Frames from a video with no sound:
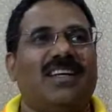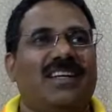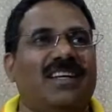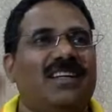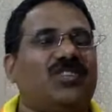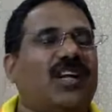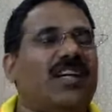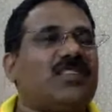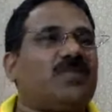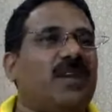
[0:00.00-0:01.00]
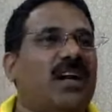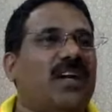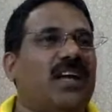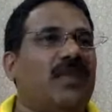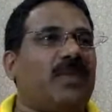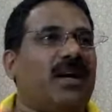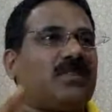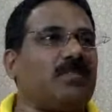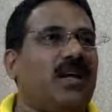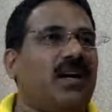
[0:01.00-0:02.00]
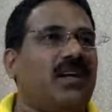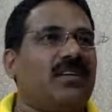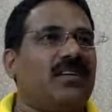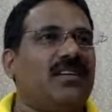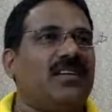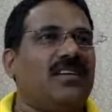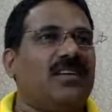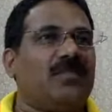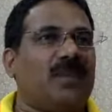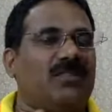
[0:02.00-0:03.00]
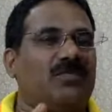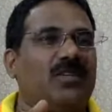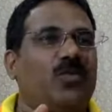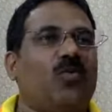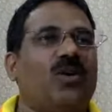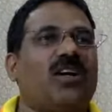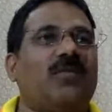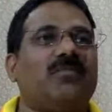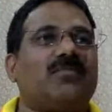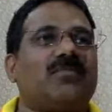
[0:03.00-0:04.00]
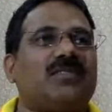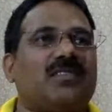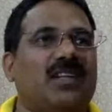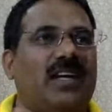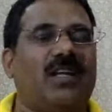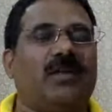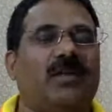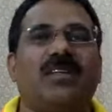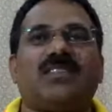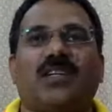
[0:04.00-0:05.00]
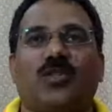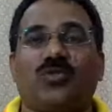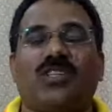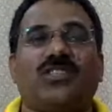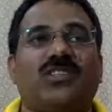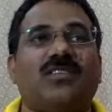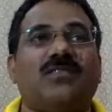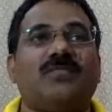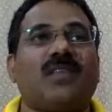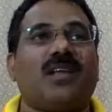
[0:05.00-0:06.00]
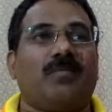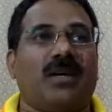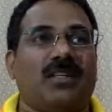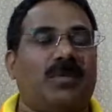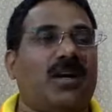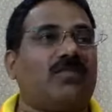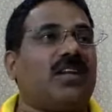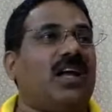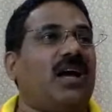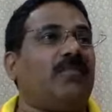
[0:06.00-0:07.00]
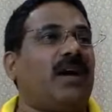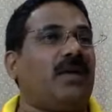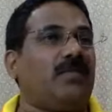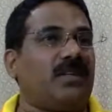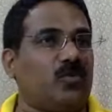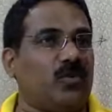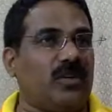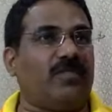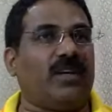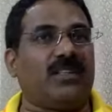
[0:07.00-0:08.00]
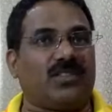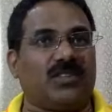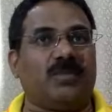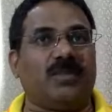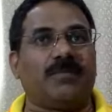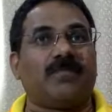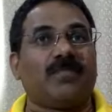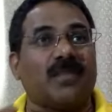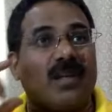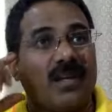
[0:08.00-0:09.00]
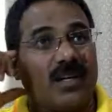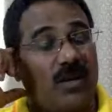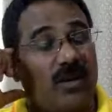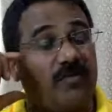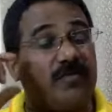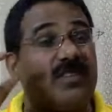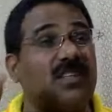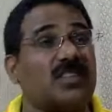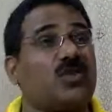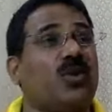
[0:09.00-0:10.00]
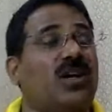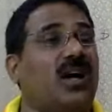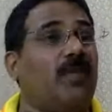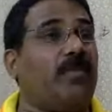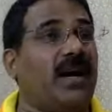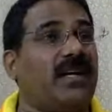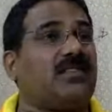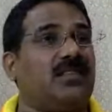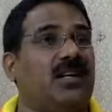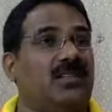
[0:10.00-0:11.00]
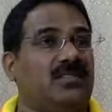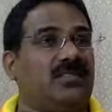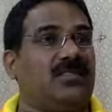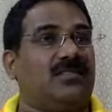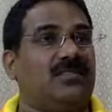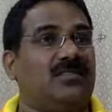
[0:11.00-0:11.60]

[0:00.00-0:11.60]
he shed his blood, and by his blood, we overcome the enemy's accusation by the blood of the Lamb and by the word of our testimony. Now, if this word abides in us,